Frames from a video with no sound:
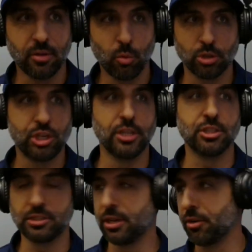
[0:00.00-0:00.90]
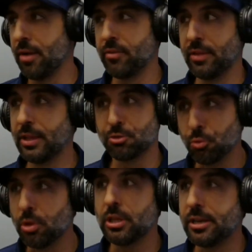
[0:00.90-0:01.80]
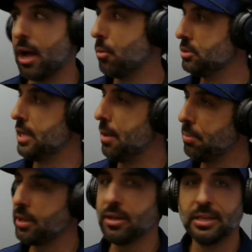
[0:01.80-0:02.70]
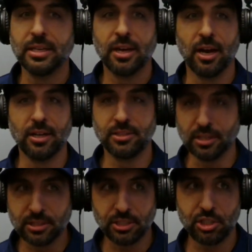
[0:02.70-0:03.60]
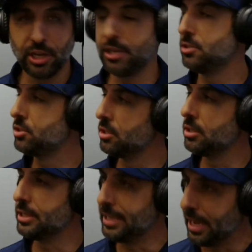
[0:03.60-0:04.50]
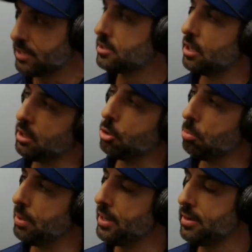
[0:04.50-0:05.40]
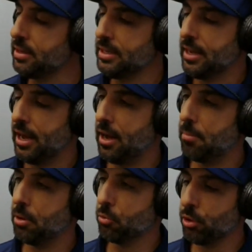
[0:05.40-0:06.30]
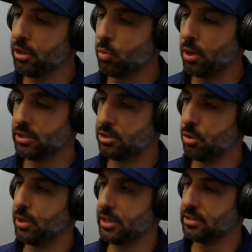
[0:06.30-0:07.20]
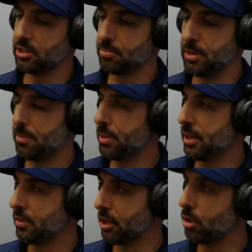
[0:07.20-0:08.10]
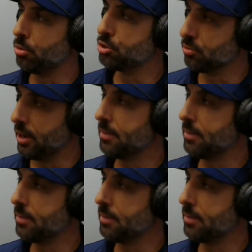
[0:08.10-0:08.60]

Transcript: changing center of gravity, and that's really not what's happening. Does it change? Yes, a little bit. But really what it's doing is it's manipulating the closure rate.